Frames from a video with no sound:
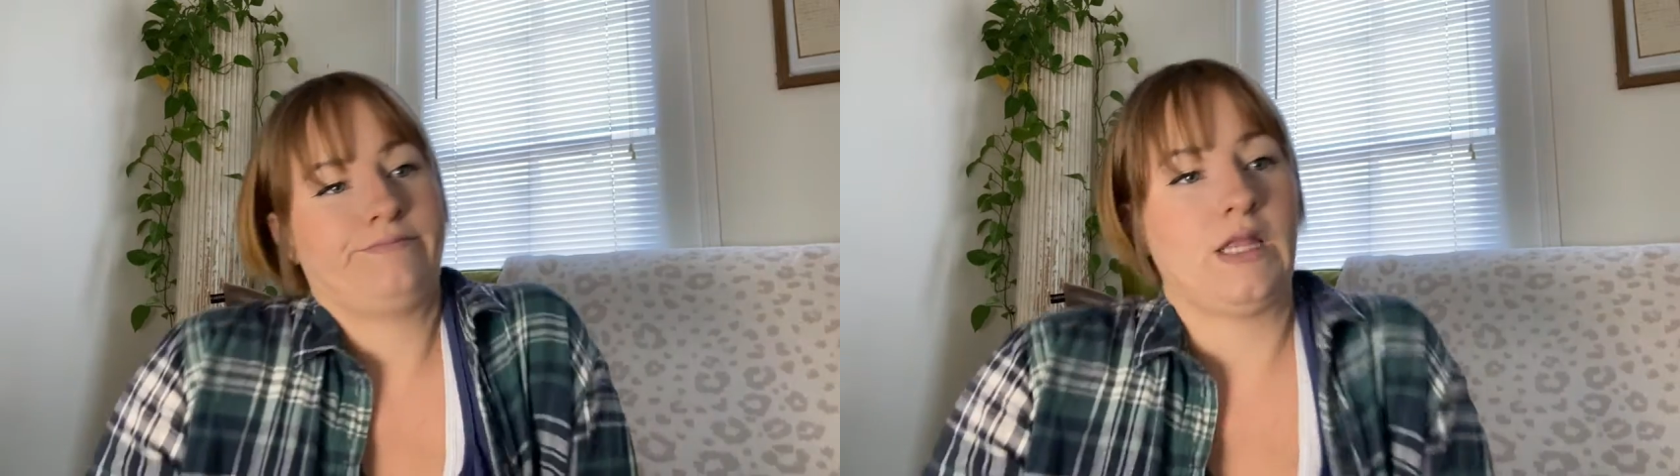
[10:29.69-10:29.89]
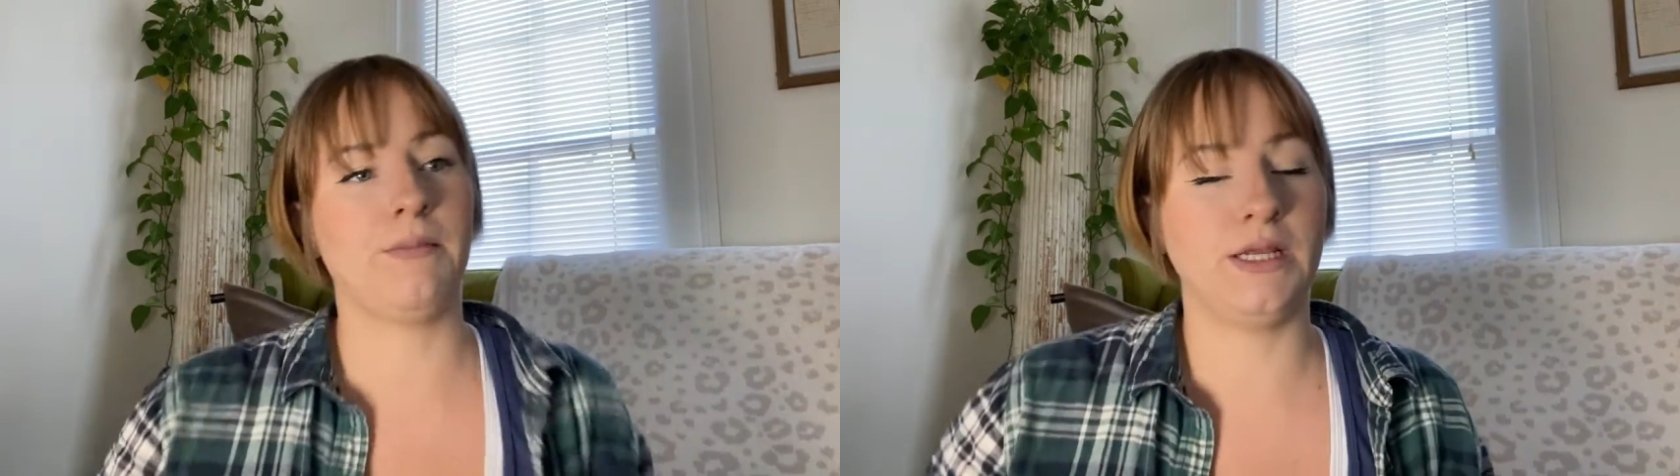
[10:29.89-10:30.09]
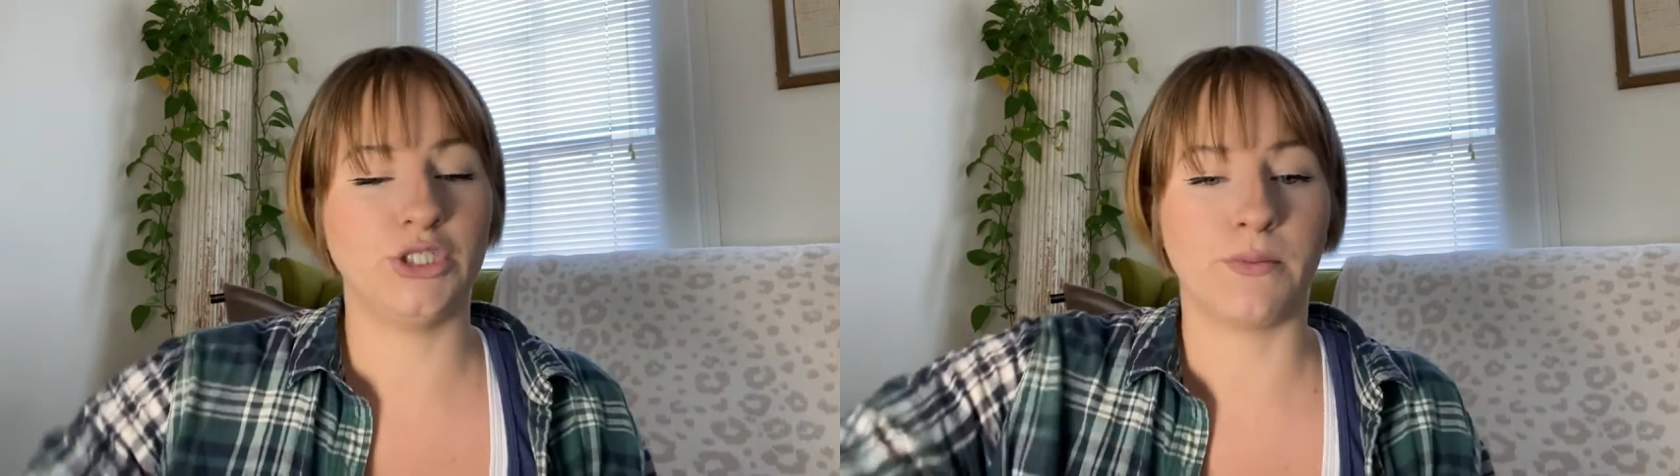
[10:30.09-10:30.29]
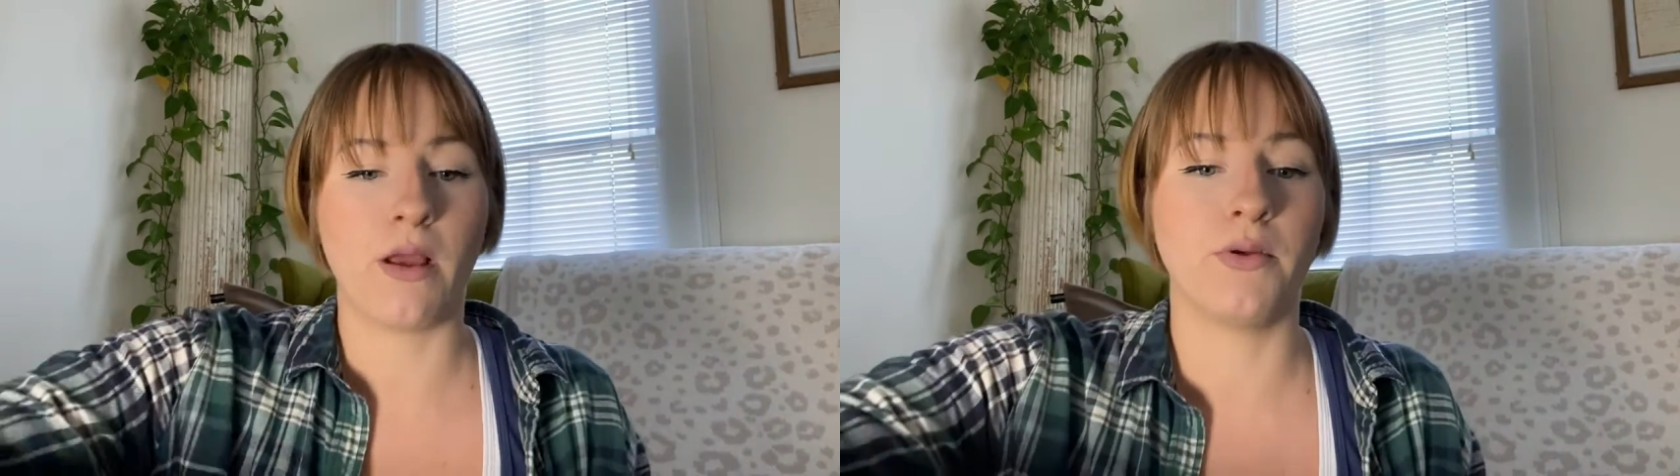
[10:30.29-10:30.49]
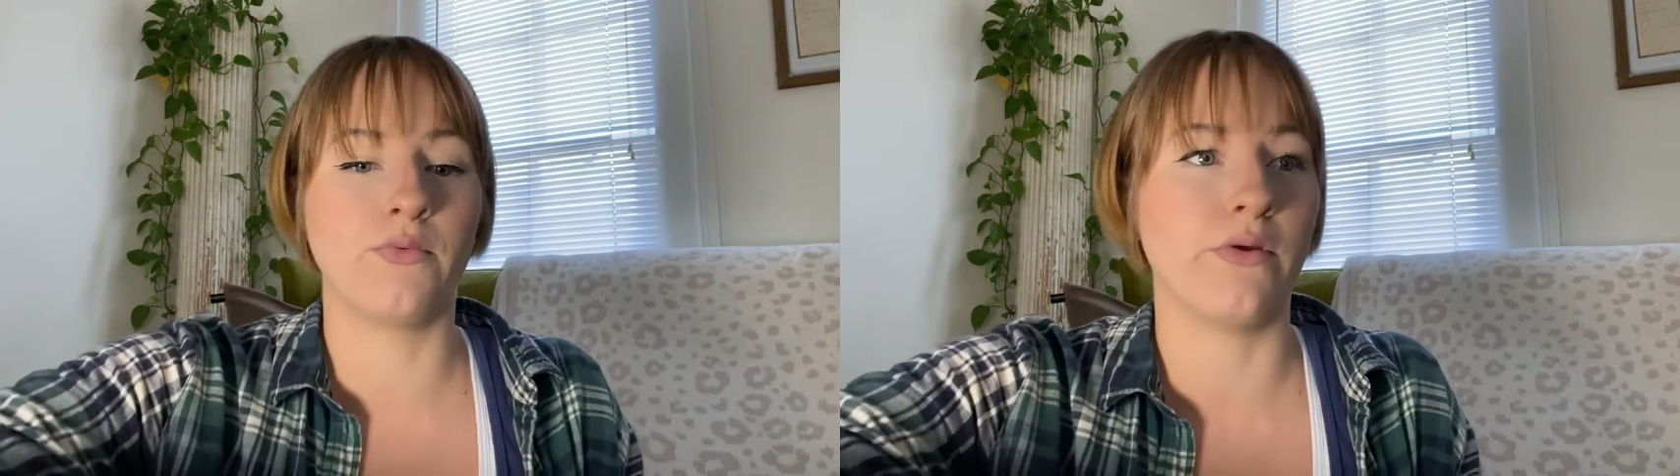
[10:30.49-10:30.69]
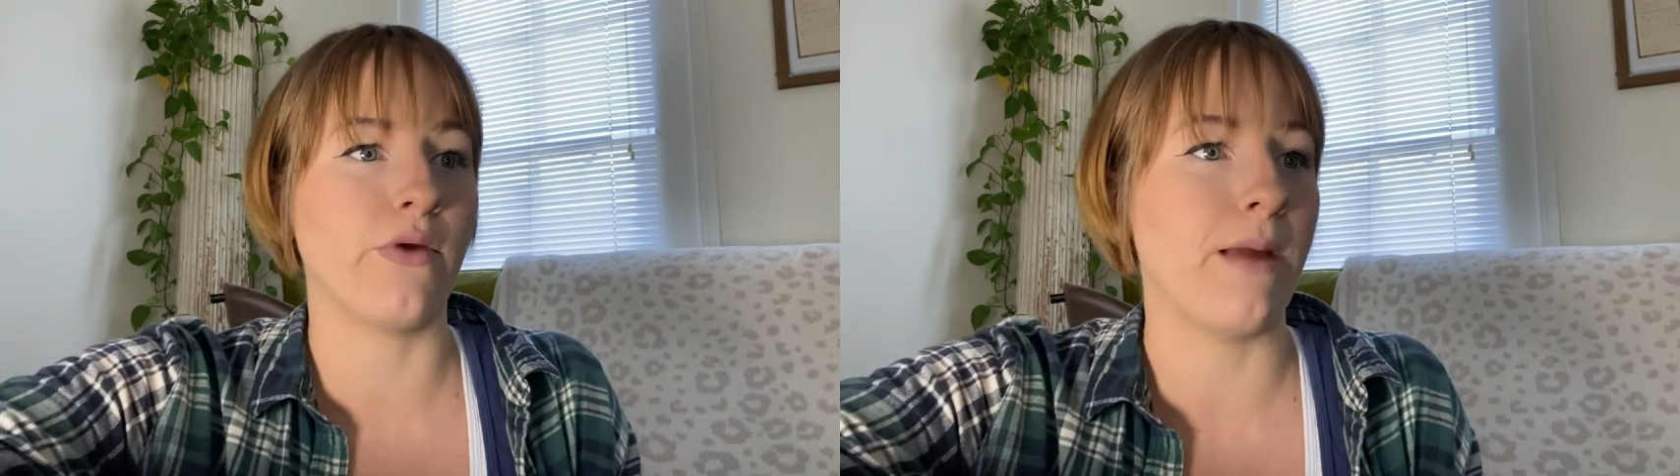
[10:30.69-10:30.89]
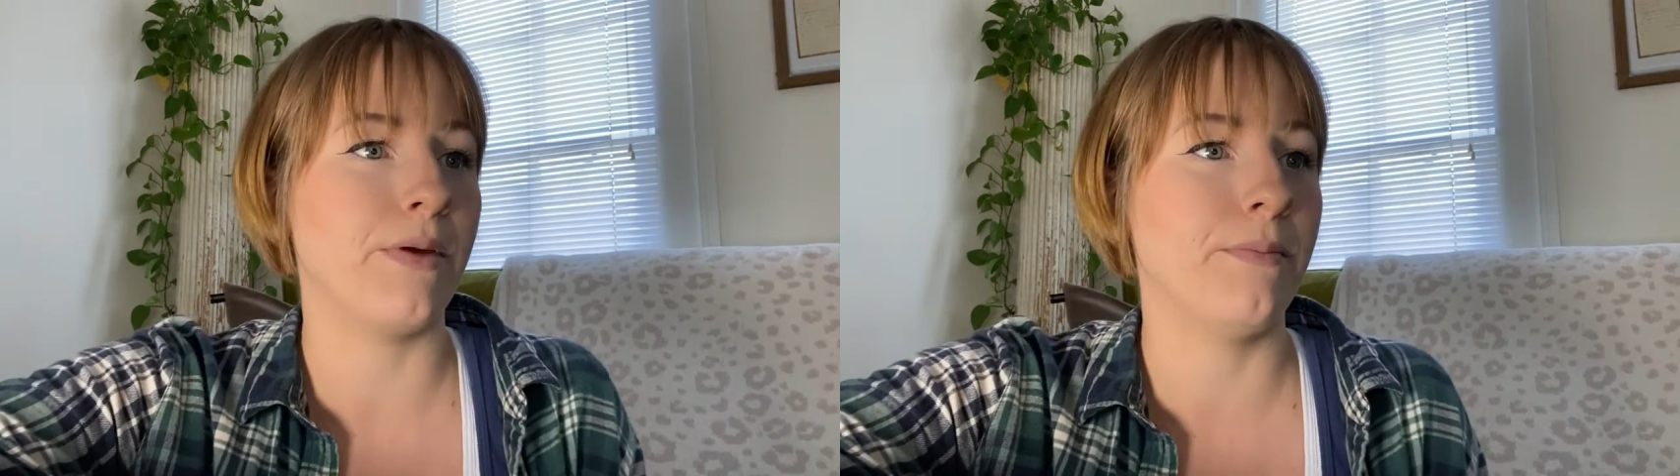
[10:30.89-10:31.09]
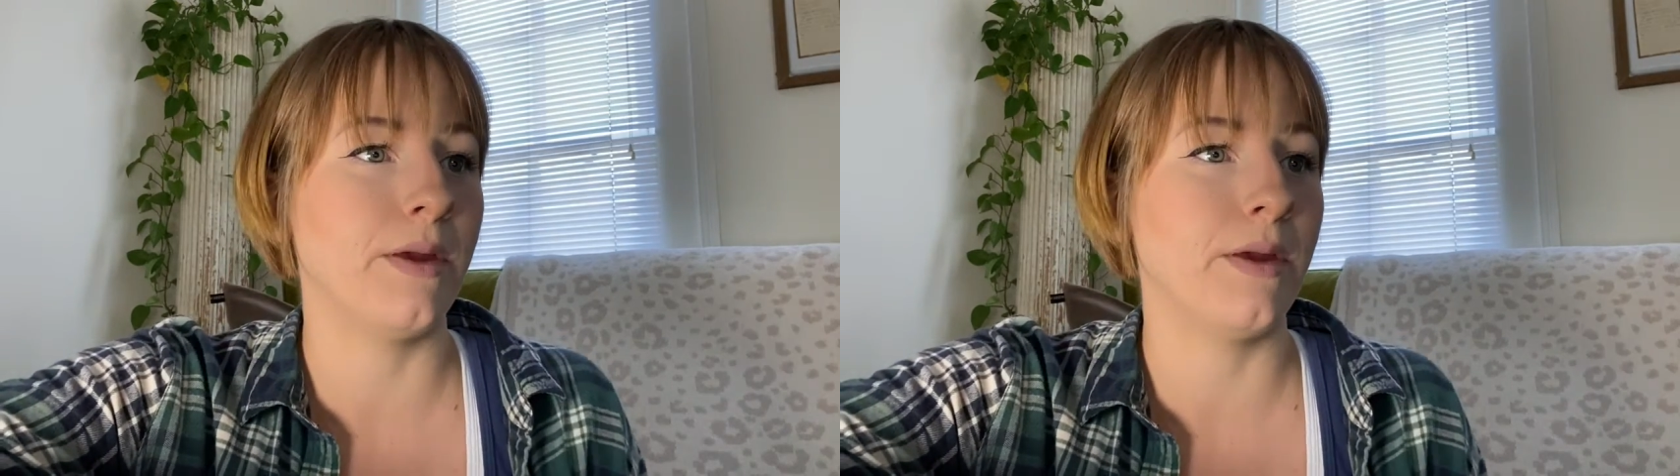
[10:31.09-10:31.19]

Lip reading: I mean, she'll probably rewrap it,